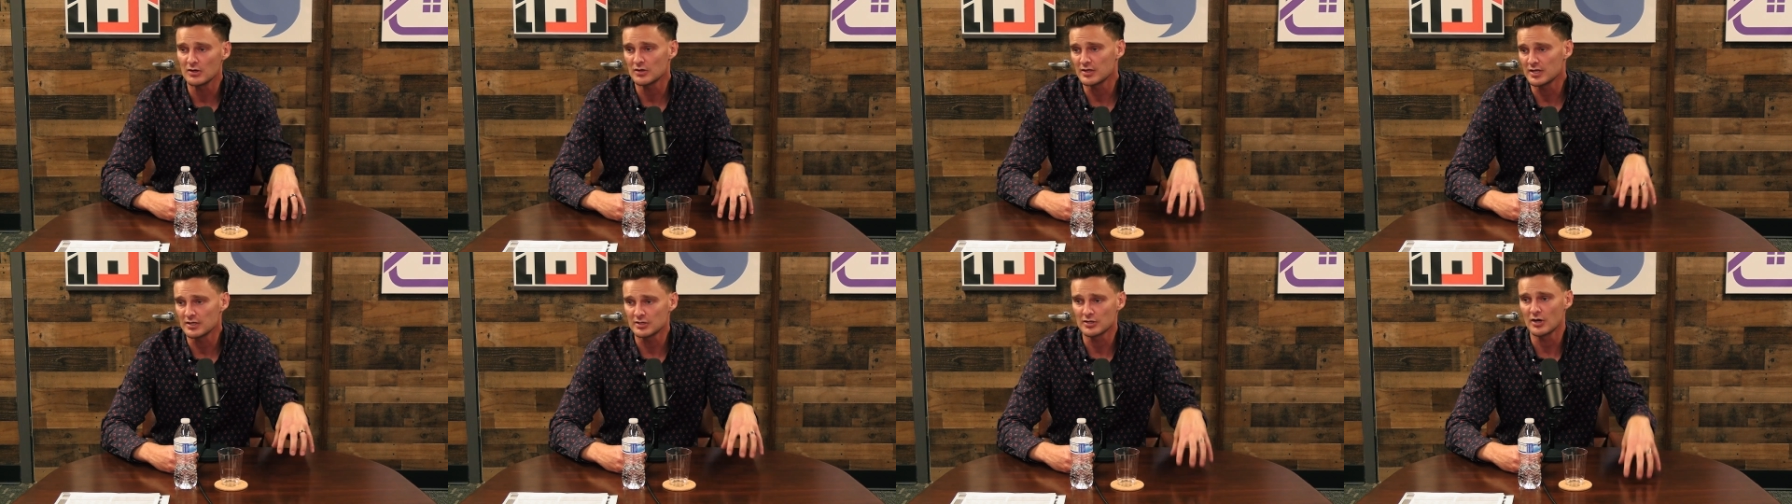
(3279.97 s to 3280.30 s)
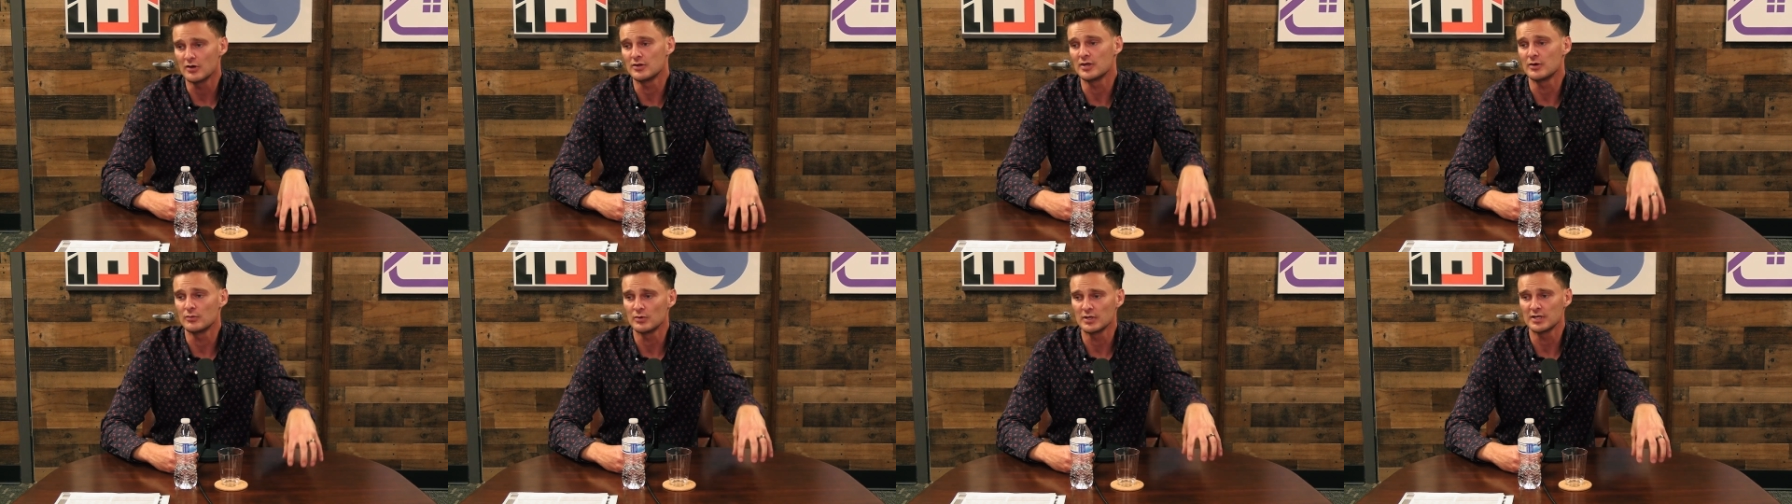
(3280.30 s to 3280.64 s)
No, they
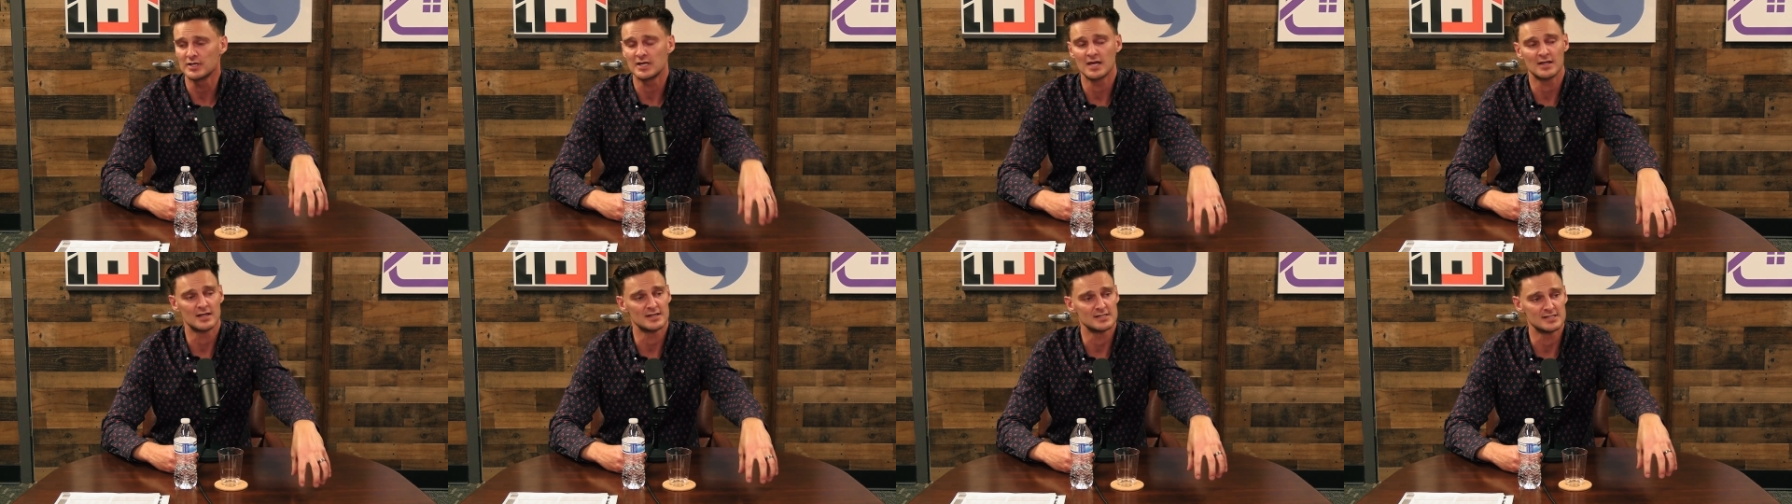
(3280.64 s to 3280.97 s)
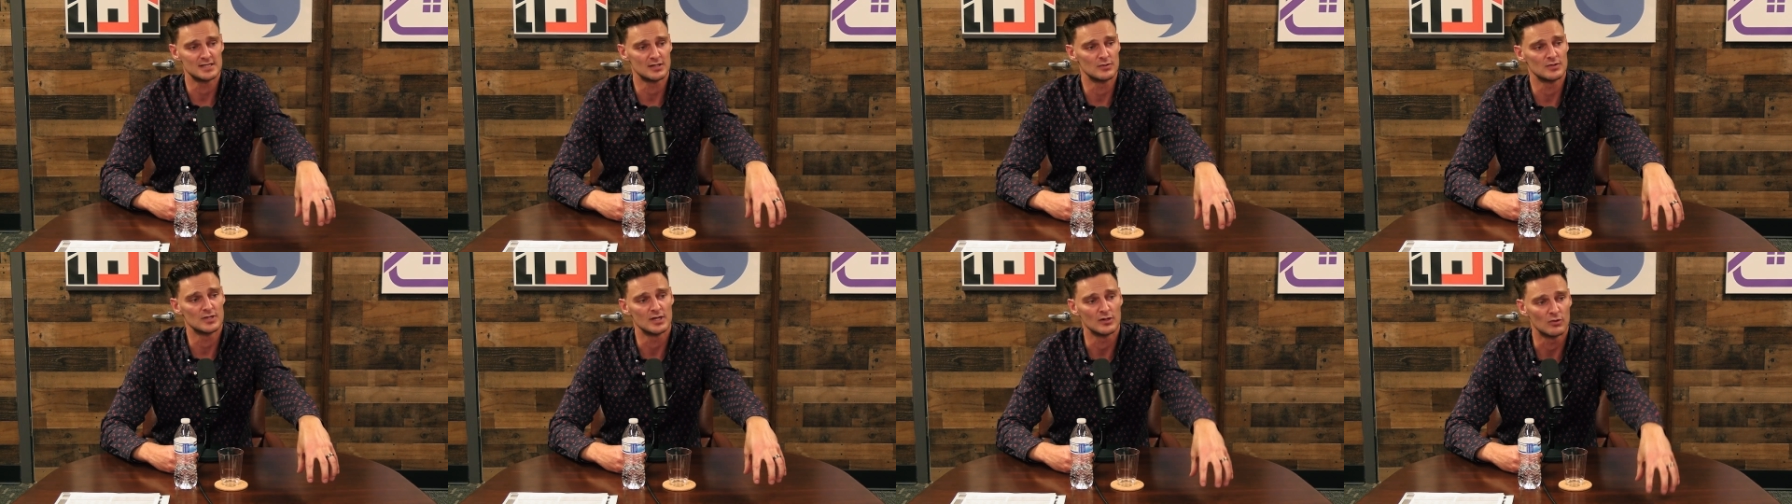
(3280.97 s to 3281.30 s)
don't. They really care. They're
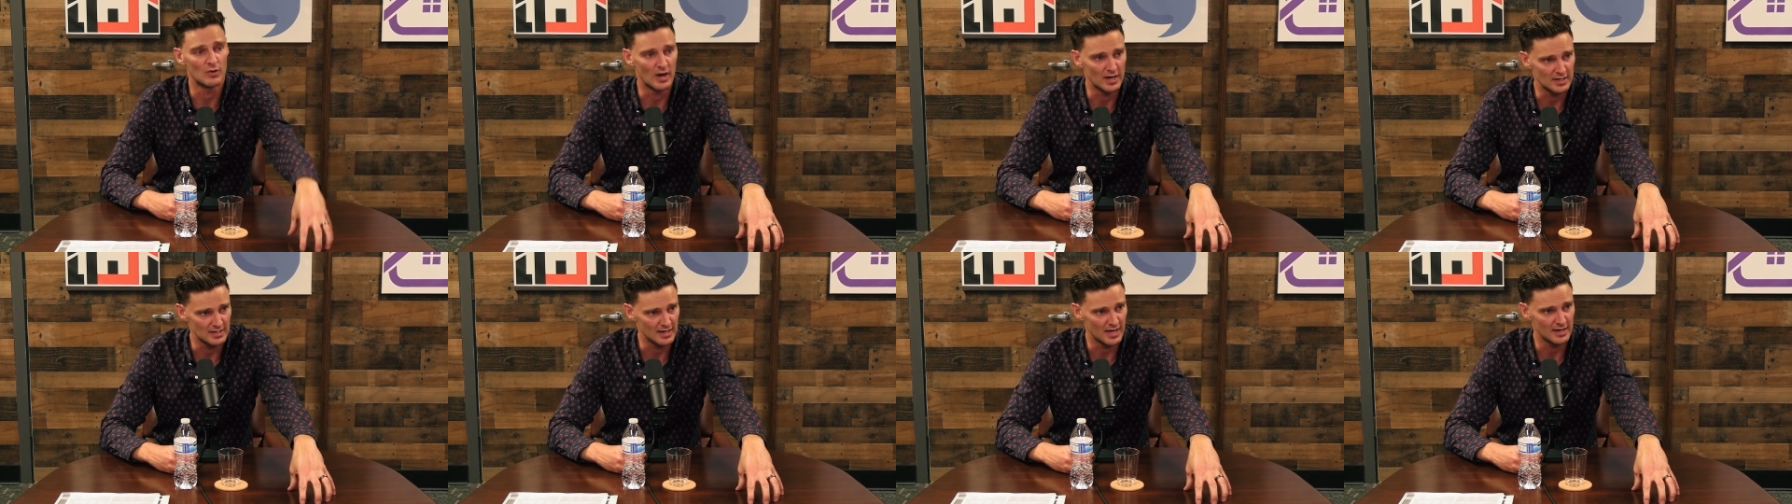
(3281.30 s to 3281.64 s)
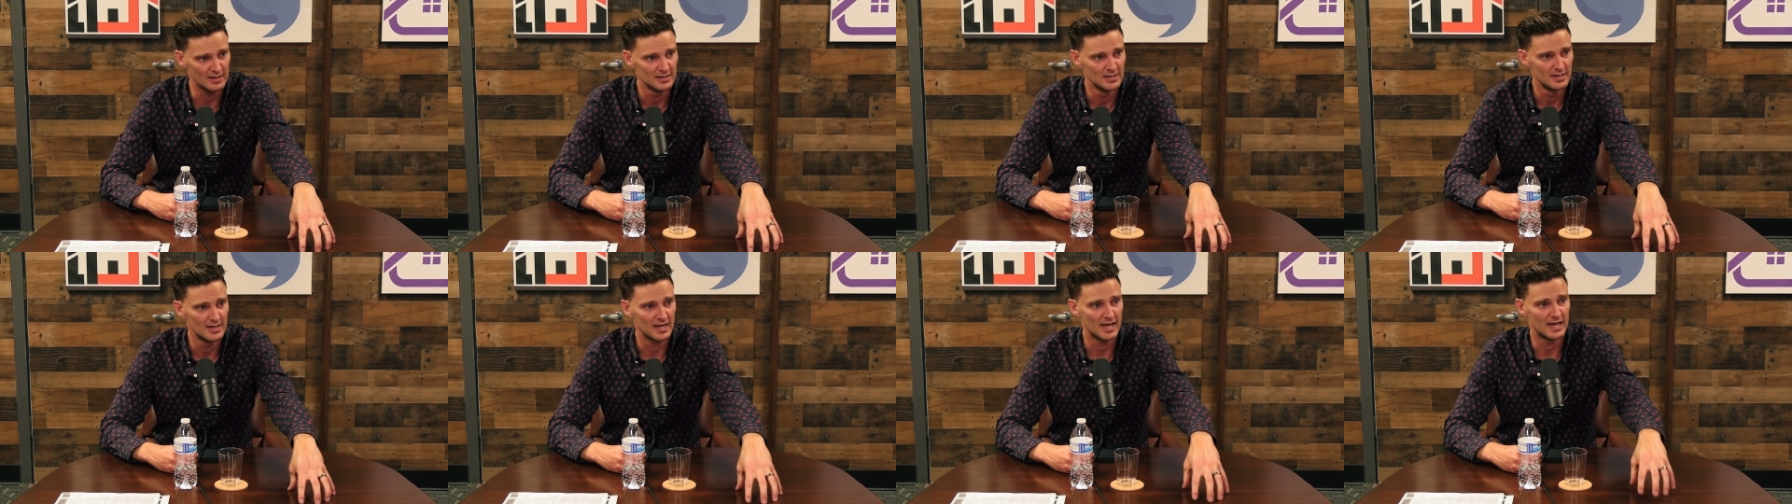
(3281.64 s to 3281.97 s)
sitting with their
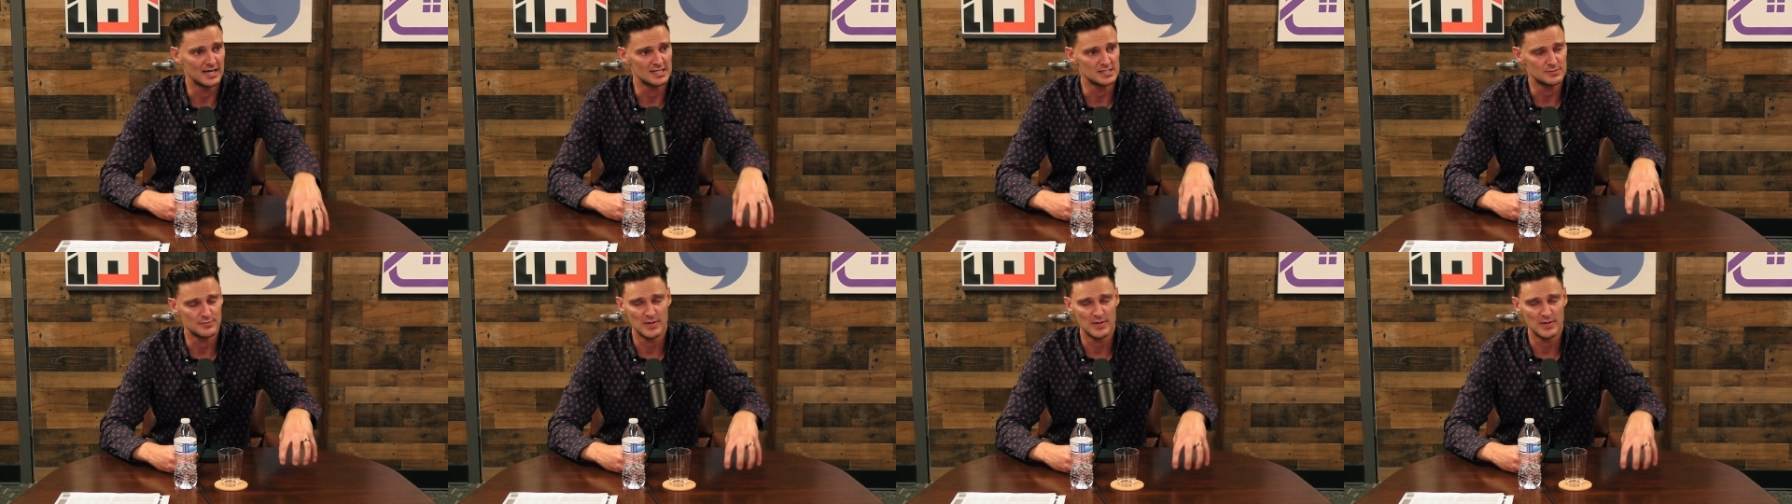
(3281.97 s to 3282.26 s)
granddad, and